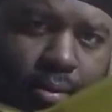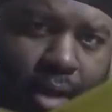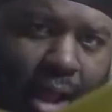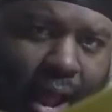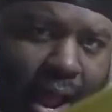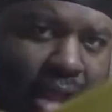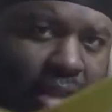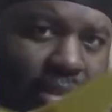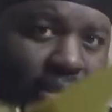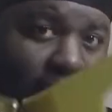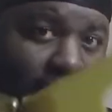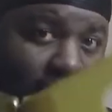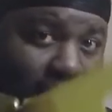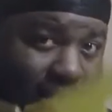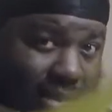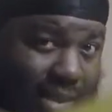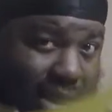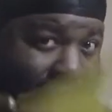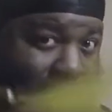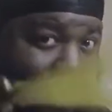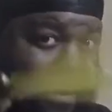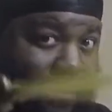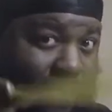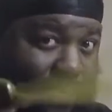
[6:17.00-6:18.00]
I think
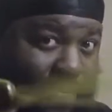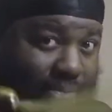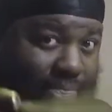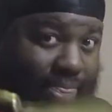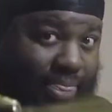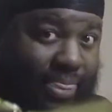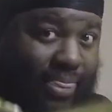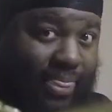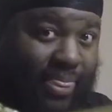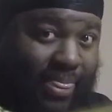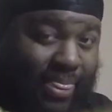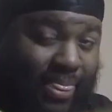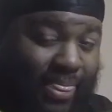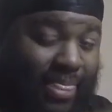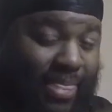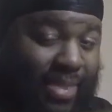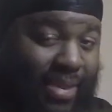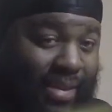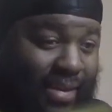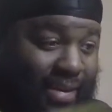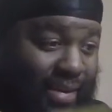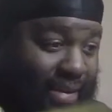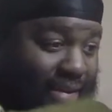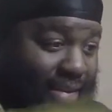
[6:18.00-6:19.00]

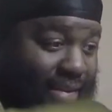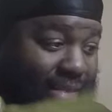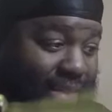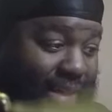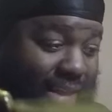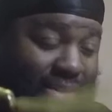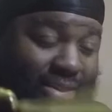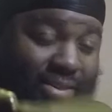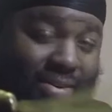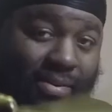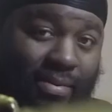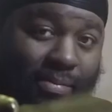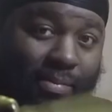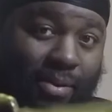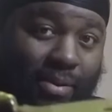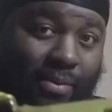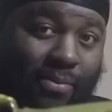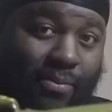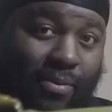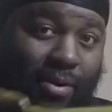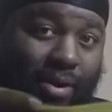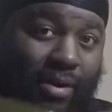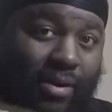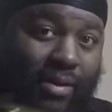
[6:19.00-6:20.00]
that's gonna be the
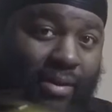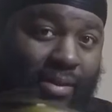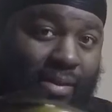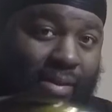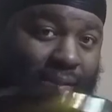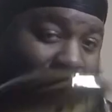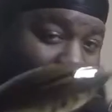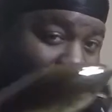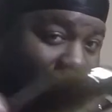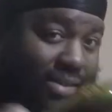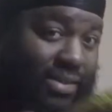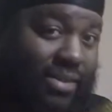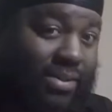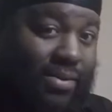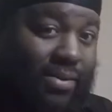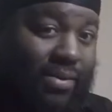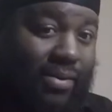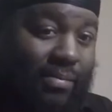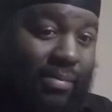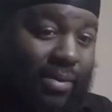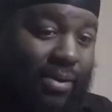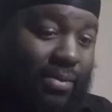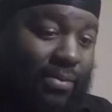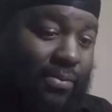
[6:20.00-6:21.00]
one. This is
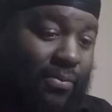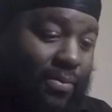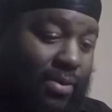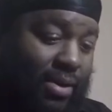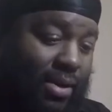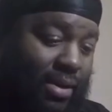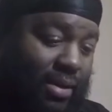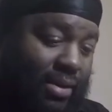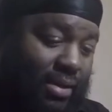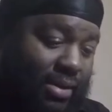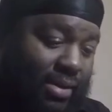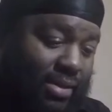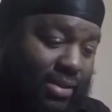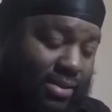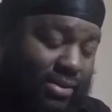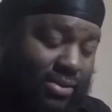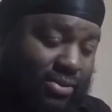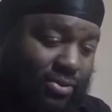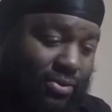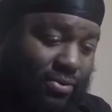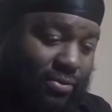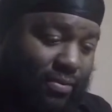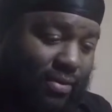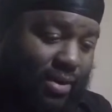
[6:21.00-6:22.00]
gonna be the one. This is
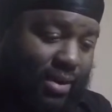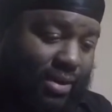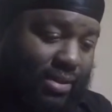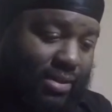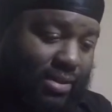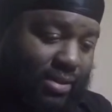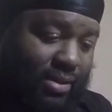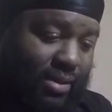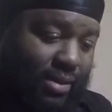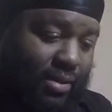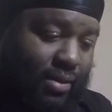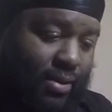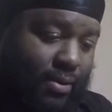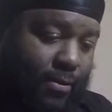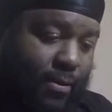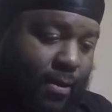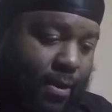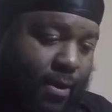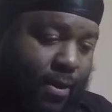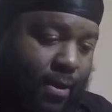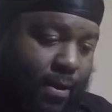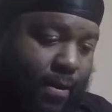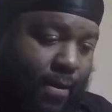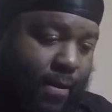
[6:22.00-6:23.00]
crazy.
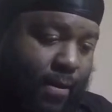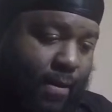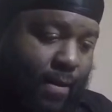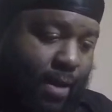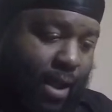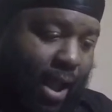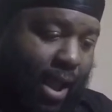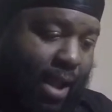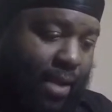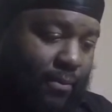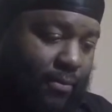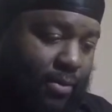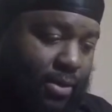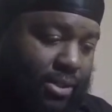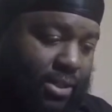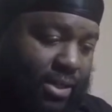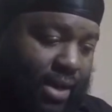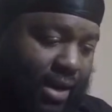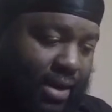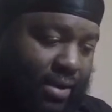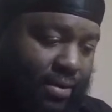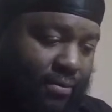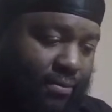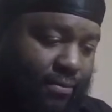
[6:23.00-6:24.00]
I wish
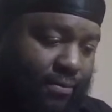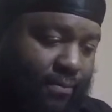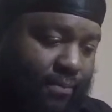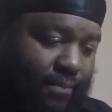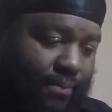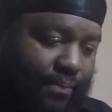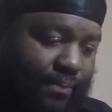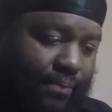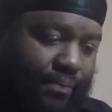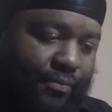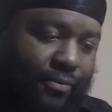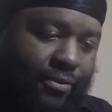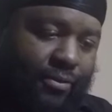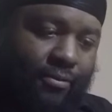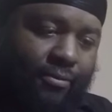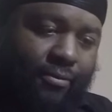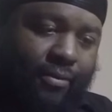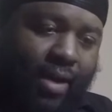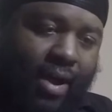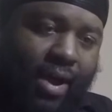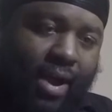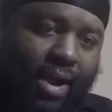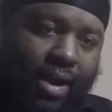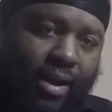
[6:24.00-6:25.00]
I could
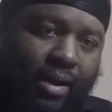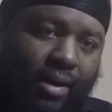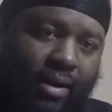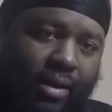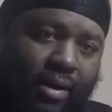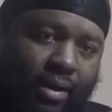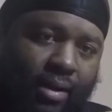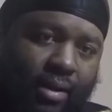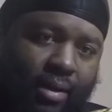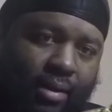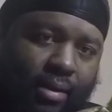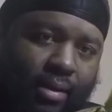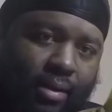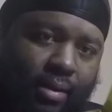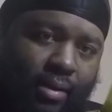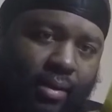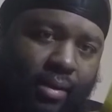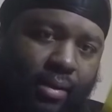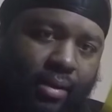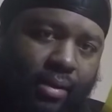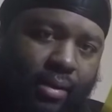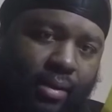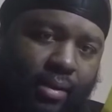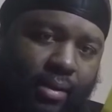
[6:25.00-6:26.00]
find
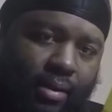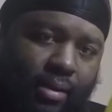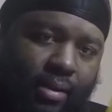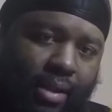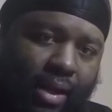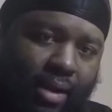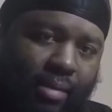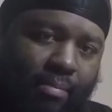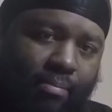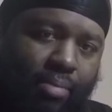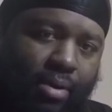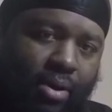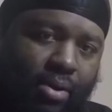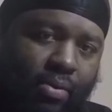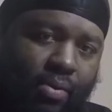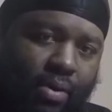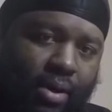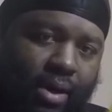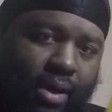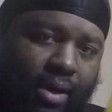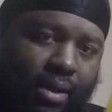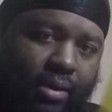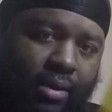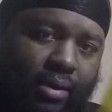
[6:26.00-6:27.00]
like a bone
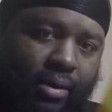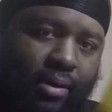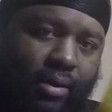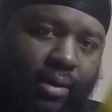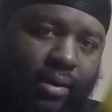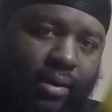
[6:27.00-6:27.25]
color